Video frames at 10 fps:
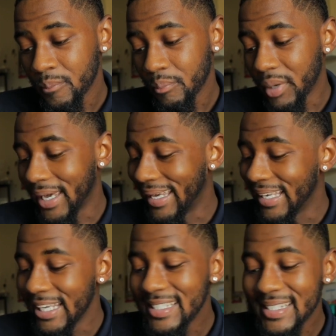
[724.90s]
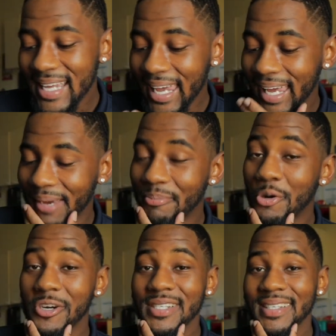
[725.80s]
But at least 10,
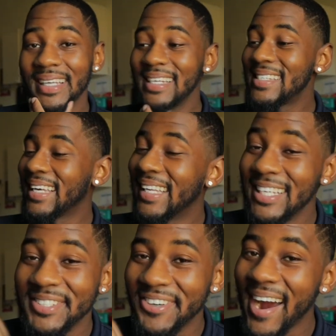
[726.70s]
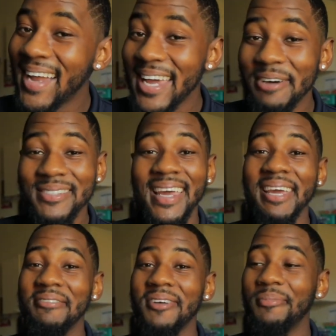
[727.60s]
Morris. At least grind out
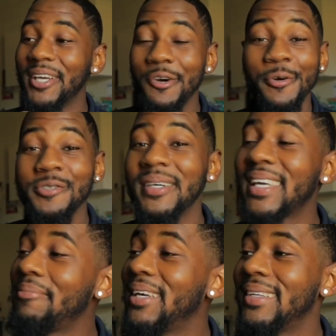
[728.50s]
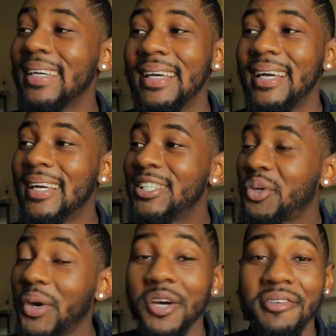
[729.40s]
10 for me. Kuzma, give me
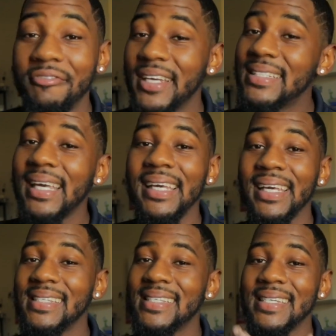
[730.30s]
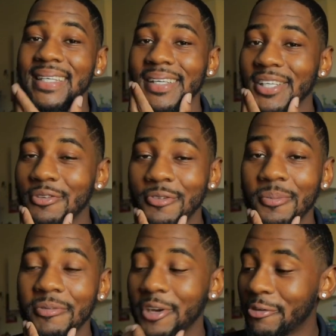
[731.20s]
12-15 consistently. You feel
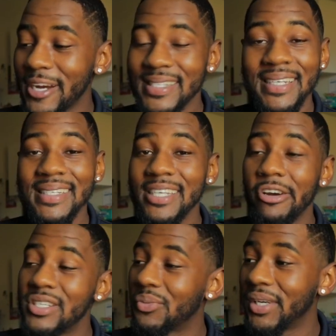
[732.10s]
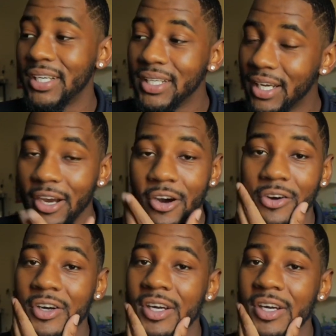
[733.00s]
me? For the rest of this series and we good to go.